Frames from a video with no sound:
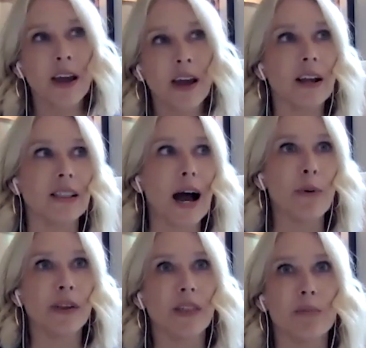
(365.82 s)
and
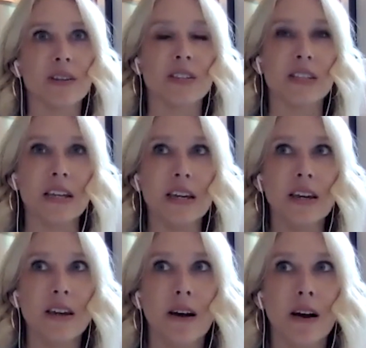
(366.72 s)
allowing them to
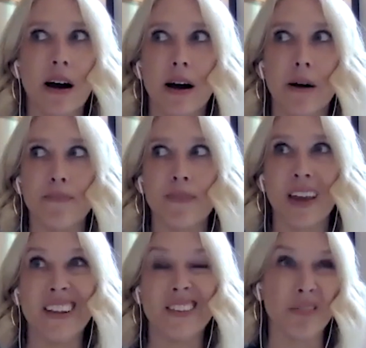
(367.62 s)
see
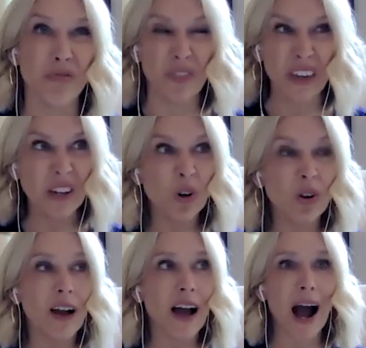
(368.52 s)
and to
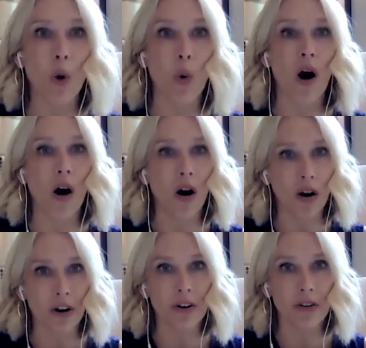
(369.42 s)
feel how
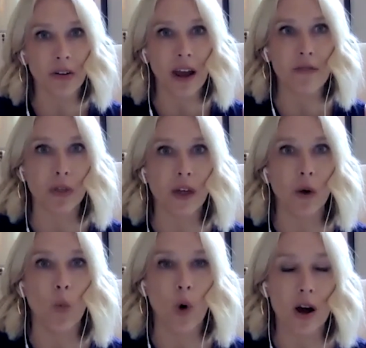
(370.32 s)
hard
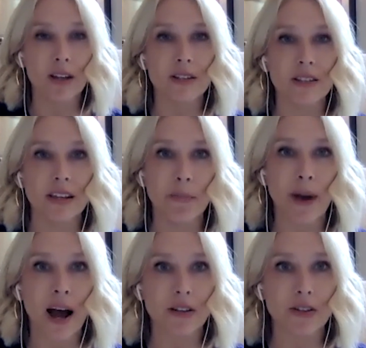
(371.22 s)
everything was in the
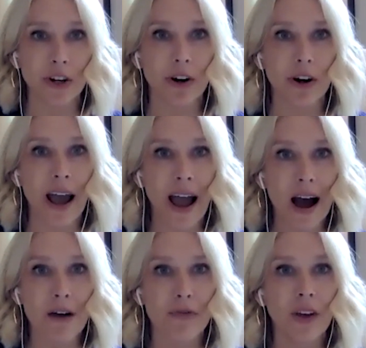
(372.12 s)
past year and a
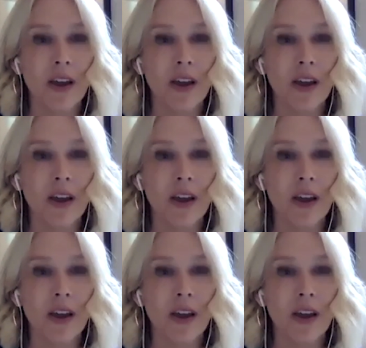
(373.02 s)
half.